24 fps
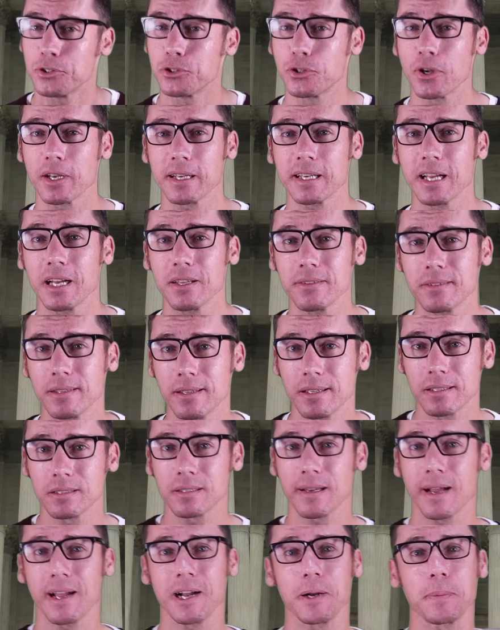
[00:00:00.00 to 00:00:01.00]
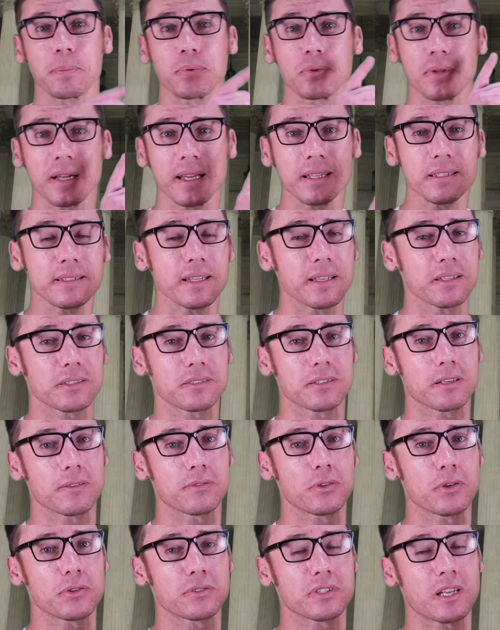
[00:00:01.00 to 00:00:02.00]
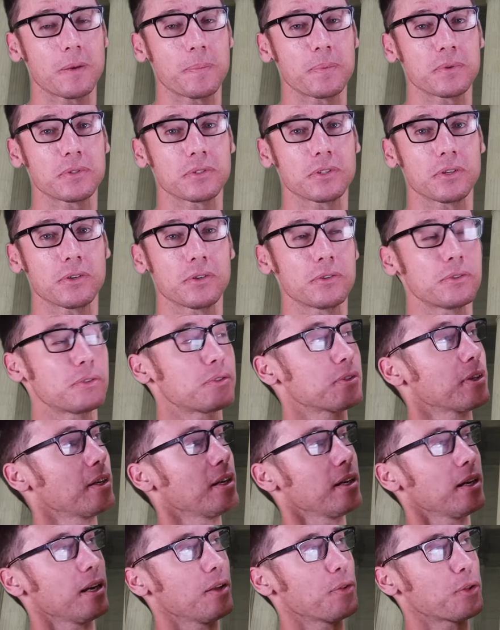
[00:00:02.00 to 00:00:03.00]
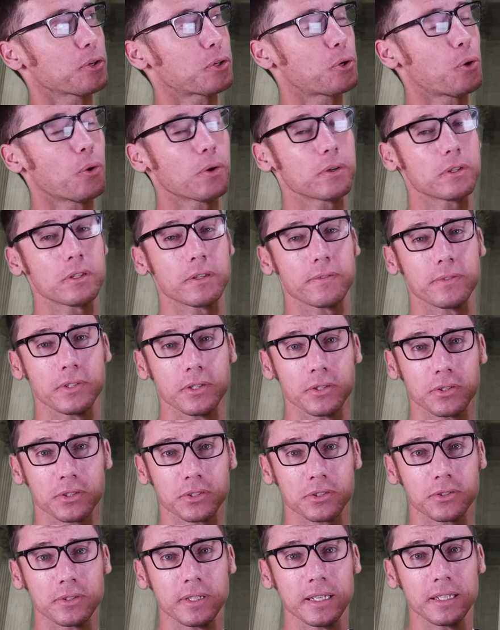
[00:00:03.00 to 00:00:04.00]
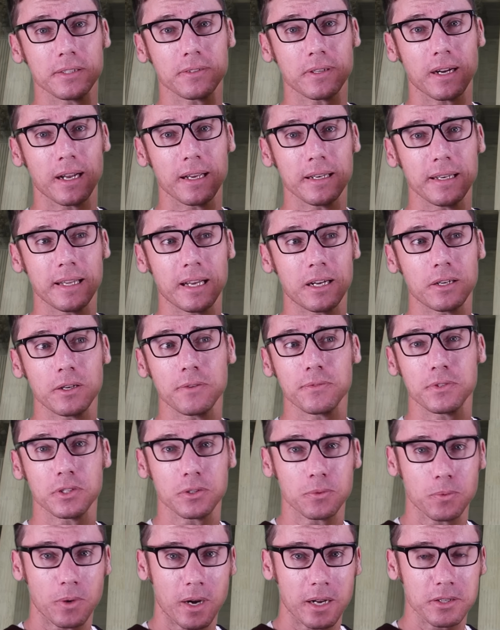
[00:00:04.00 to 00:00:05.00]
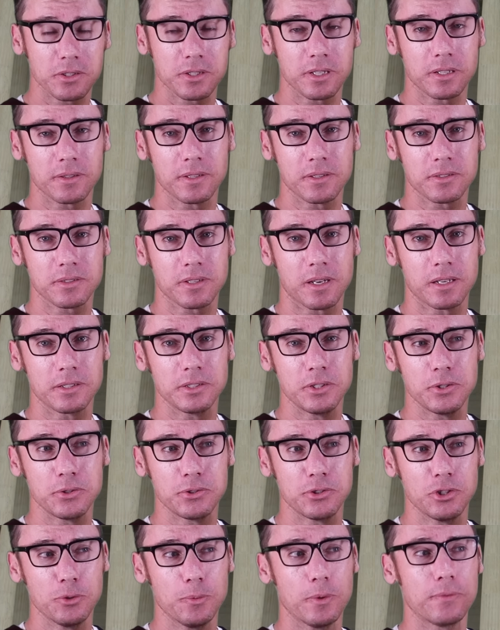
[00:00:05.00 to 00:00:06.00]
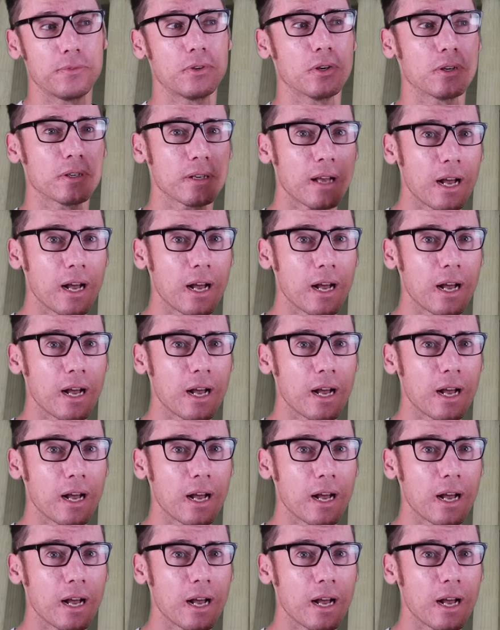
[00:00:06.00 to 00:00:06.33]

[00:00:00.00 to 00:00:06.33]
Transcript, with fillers: Check out the entire playlist of those episodes in the corner of your screen right now if you're watching this on YouTube. If you're